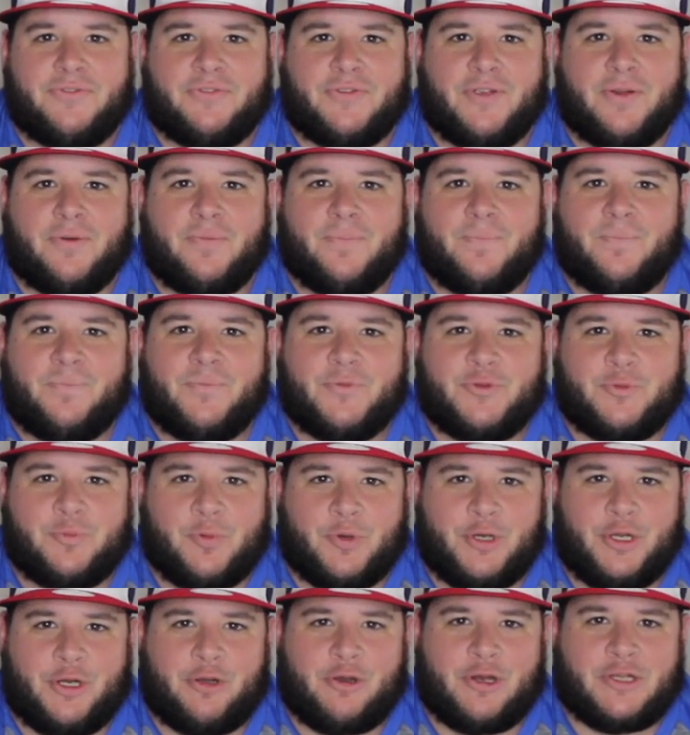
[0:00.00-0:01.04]
So it's
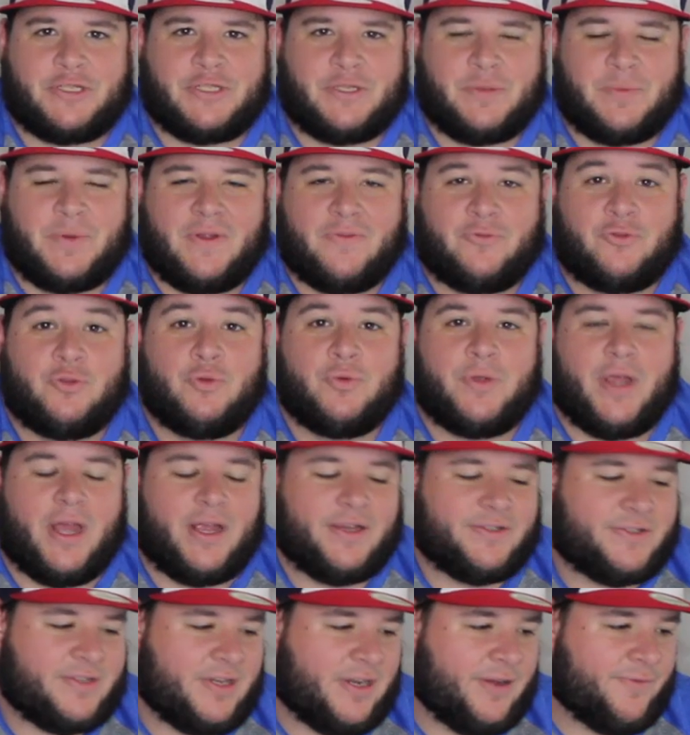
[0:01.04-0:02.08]
pretty interesting that we have two
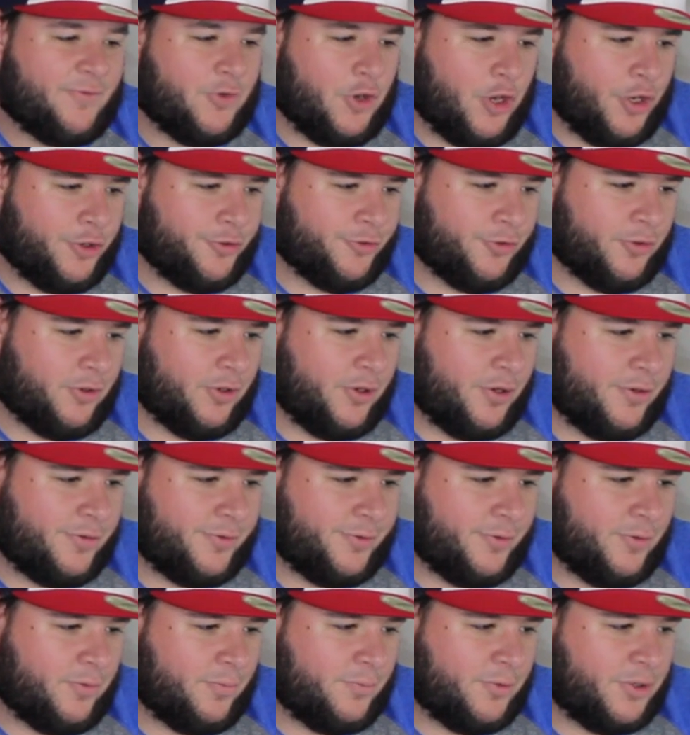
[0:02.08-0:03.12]
guys that have under
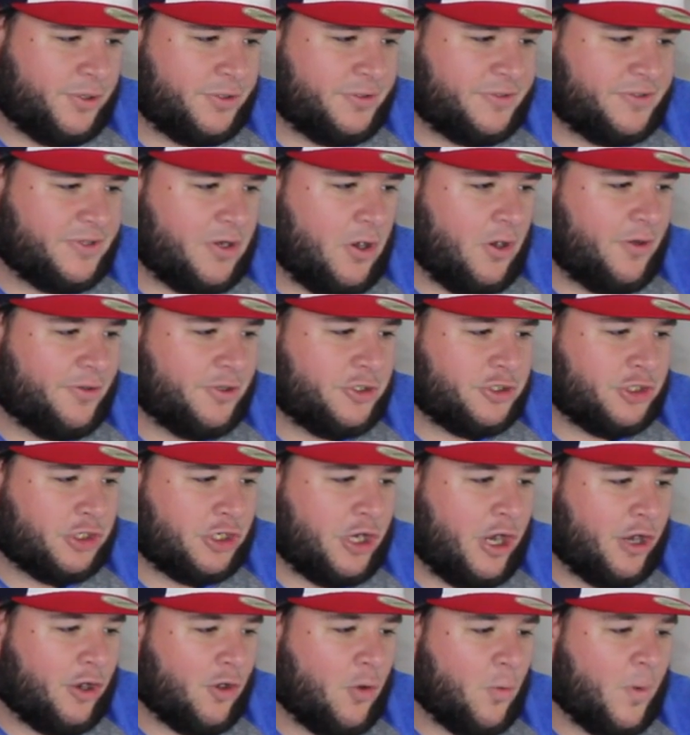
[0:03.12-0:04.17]
100 home runs on the
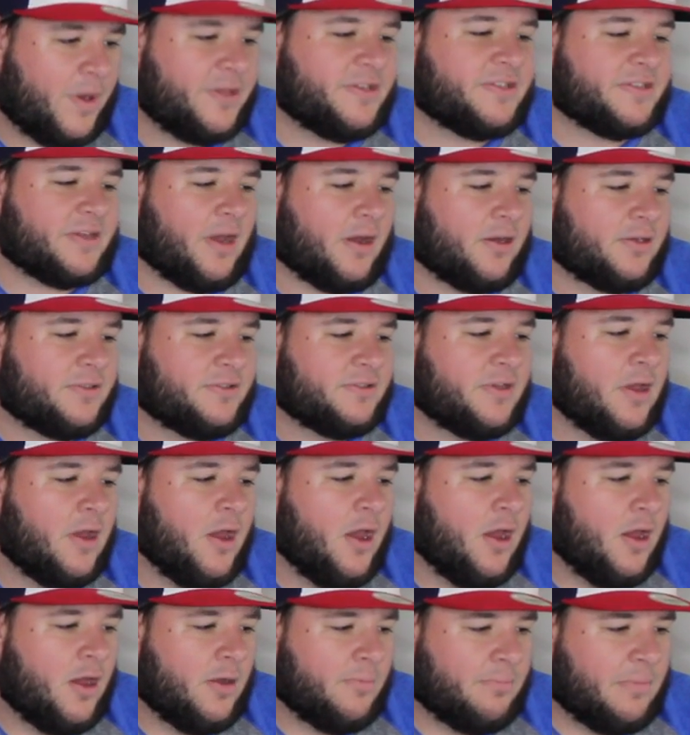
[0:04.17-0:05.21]
Chicago White Sox
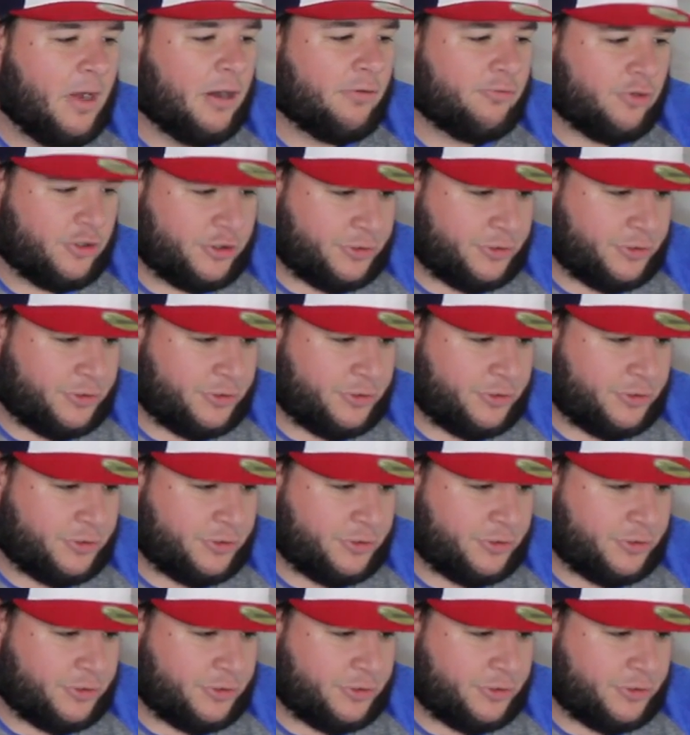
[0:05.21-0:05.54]
Mount